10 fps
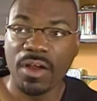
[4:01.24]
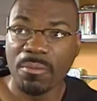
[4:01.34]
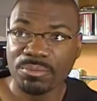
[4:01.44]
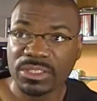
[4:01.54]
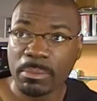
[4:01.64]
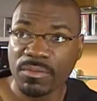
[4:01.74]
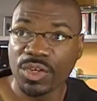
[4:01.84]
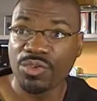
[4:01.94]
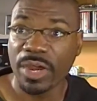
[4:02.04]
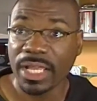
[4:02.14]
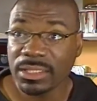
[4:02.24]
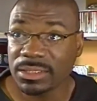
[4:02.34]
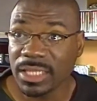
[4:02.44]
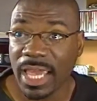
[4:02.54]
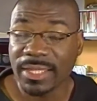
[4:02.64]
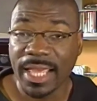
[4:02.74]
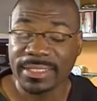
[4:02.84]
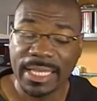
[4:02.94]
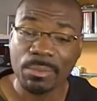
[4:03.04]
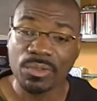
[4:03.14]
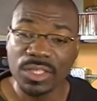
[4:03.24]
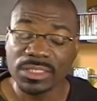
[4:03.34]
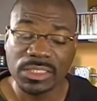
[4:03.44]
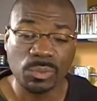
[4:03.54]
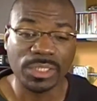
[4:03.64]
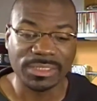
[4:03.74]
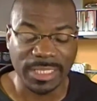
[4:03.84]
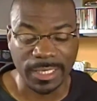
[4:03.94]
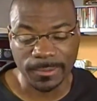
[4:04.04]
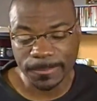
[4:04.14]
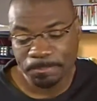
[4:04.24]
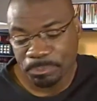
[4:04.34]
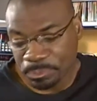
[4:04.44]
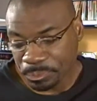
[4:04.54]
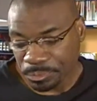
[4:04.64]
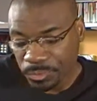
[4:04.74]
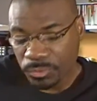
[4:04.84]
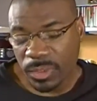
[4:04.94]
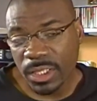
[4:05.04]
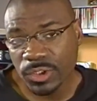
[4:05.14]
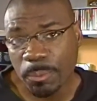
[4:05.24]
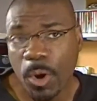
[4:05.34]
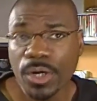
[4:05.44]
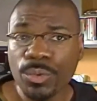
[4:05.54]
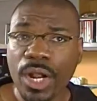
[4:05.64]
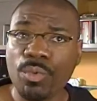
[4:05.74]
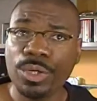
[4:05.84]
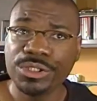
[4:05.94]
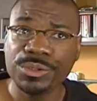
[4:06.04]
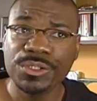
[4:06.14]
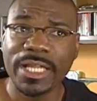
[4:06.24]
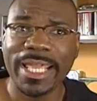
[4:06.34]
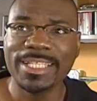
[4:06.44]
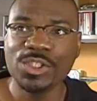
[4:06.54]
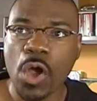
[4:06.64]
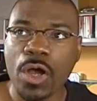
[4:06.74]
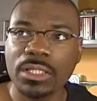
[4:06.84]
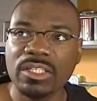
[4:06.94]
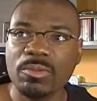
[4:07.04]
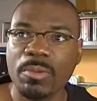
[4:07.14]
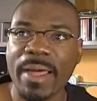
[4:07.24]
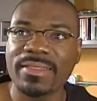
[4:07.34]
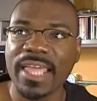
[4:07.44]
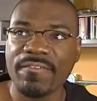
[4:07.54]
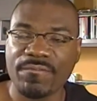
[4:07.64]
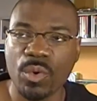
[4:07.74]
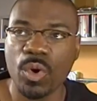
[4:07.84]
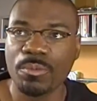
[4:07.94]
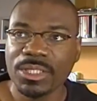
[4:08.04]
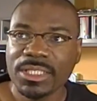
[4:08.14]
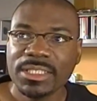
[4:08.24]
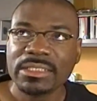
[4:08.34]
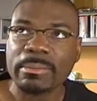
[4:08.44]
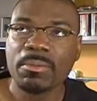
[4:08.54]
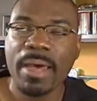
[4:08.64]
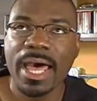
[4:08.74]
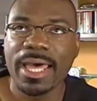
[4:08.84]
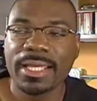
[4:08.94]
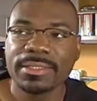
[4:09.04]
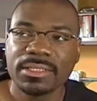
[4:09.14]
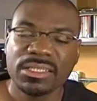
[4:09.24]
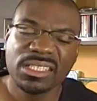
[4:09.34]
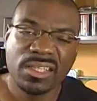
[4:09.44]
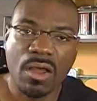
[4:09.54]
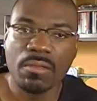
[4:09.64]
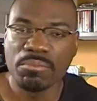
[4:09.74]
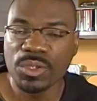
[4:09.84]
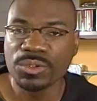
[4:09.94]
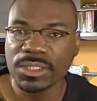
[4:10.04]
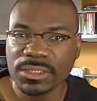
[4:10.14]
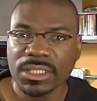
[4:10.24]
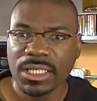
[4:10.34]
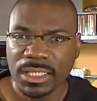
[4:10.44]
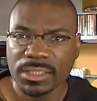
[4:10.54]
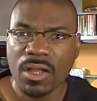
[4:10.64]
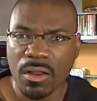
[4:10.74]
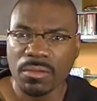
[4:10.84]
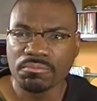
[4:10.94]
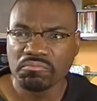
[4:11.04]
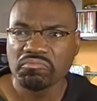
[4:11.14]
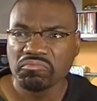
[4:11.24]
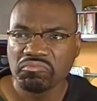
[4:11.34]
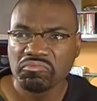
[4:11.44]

from some of the greats, and they say, well, this is what sells. So part of what I want to do today is talk a little bit about that form, some of my, let's call them musings, let's call them